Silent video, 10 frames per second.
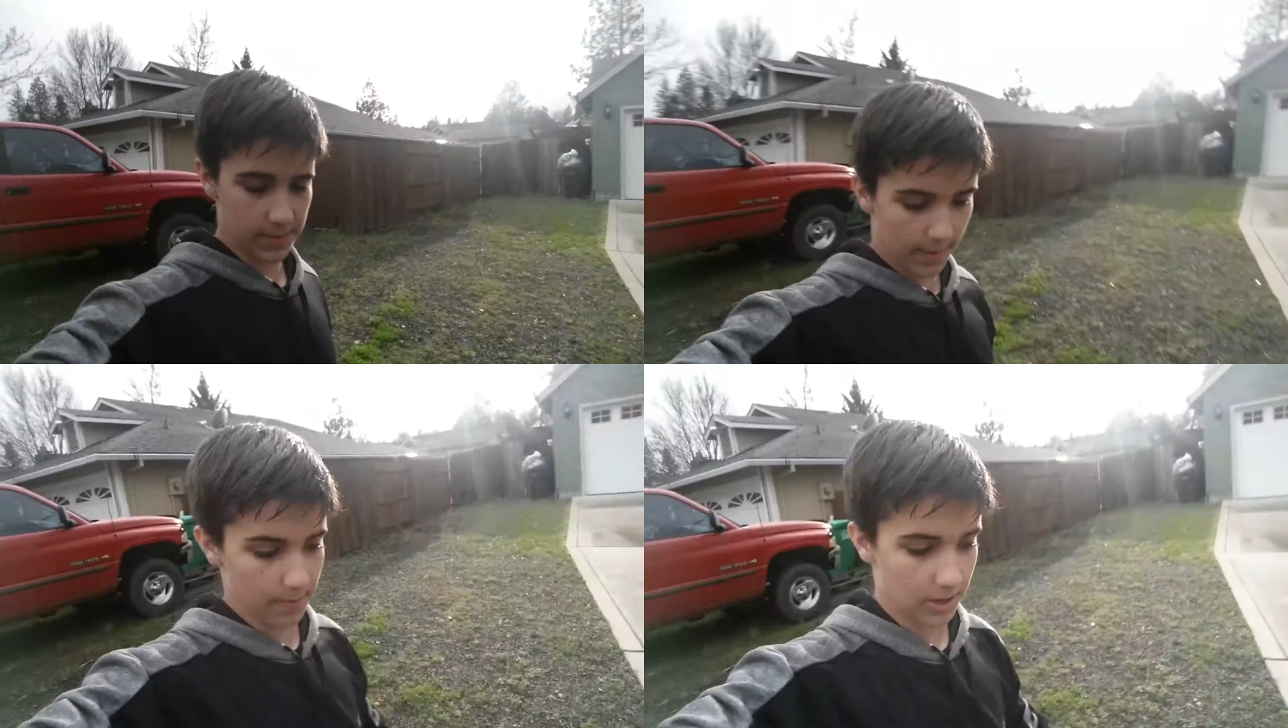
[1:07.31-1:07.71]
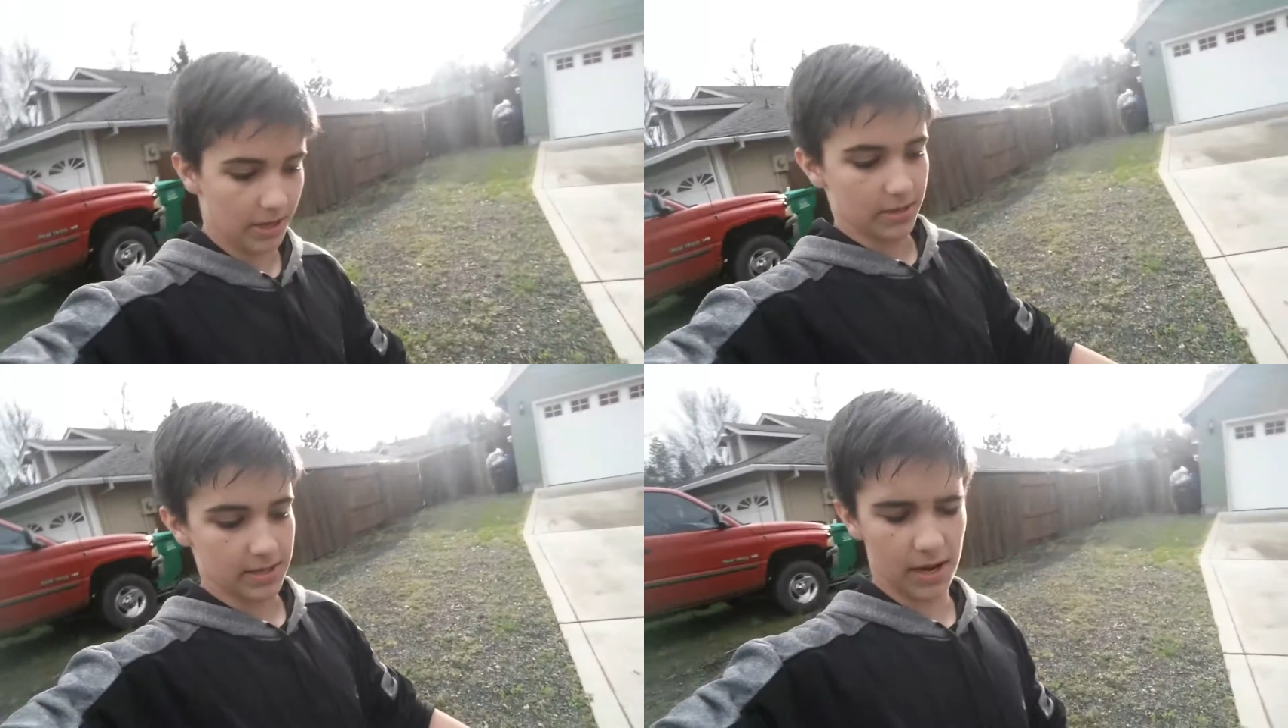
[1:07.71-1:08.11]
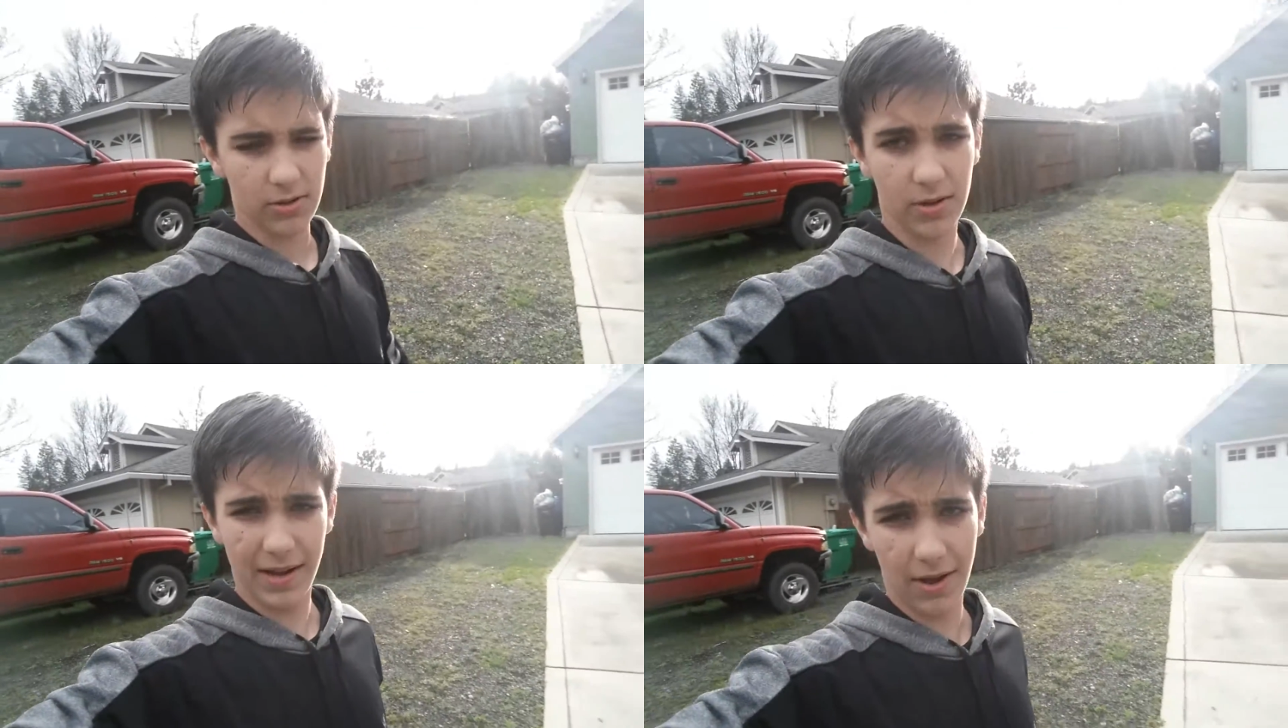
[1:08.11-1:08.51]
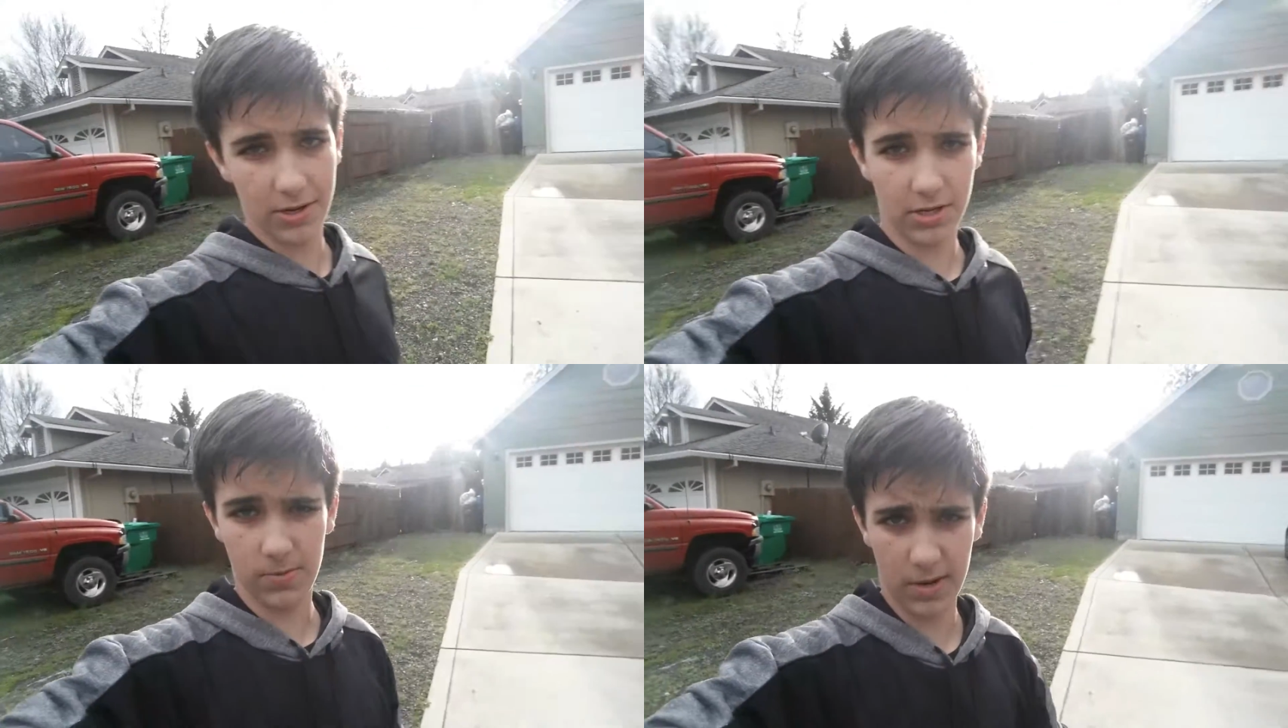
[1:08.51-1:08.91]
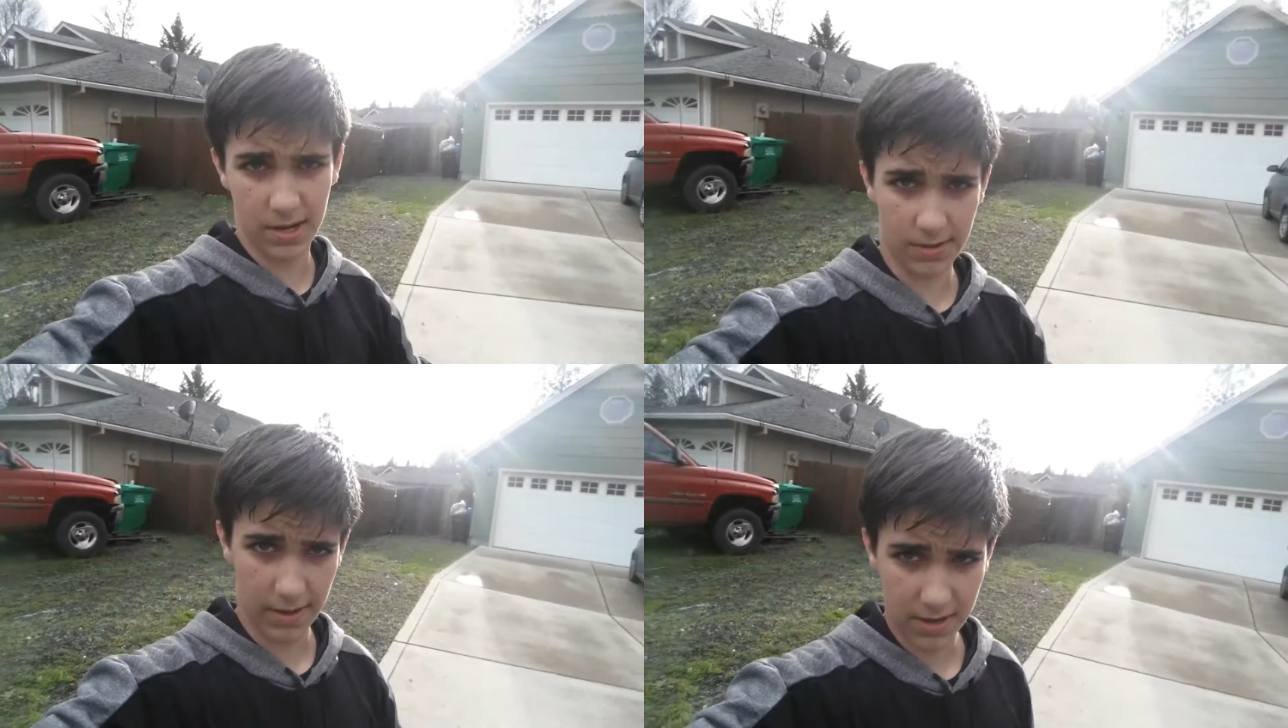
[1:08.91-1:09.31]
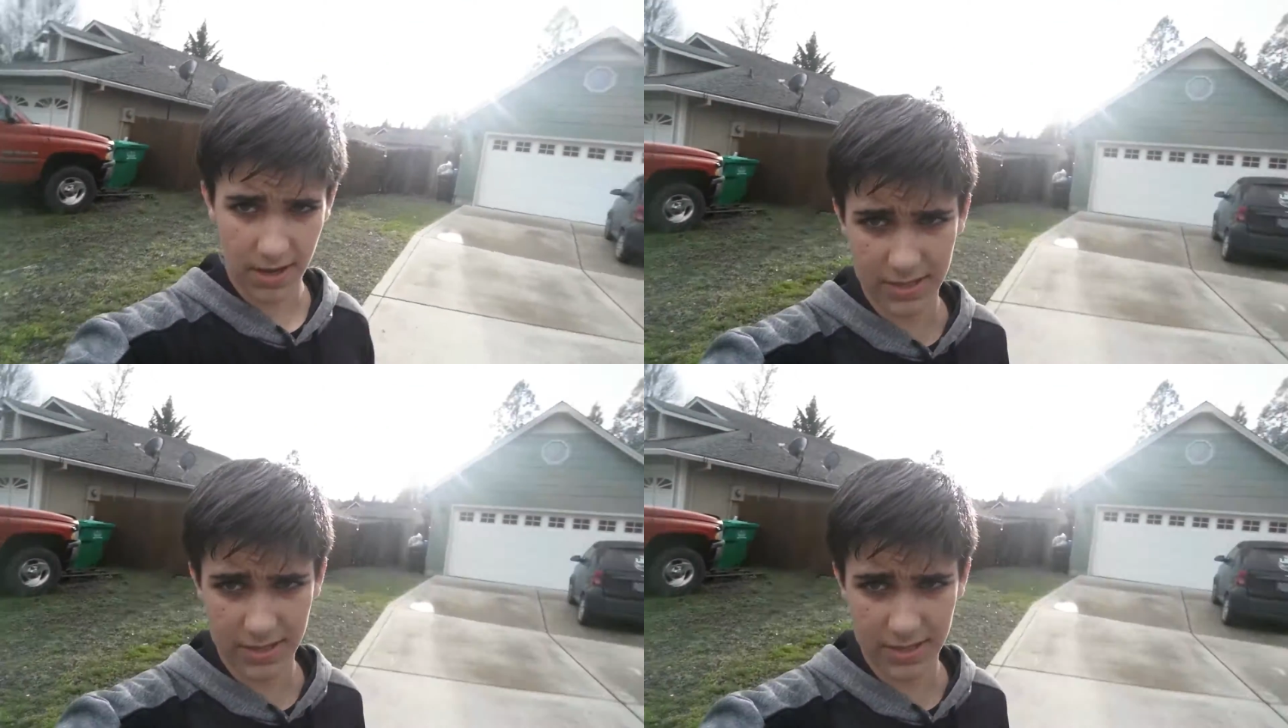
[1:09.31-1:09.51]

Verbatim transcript: since I'm at my aunt's house right now, I just wanted to let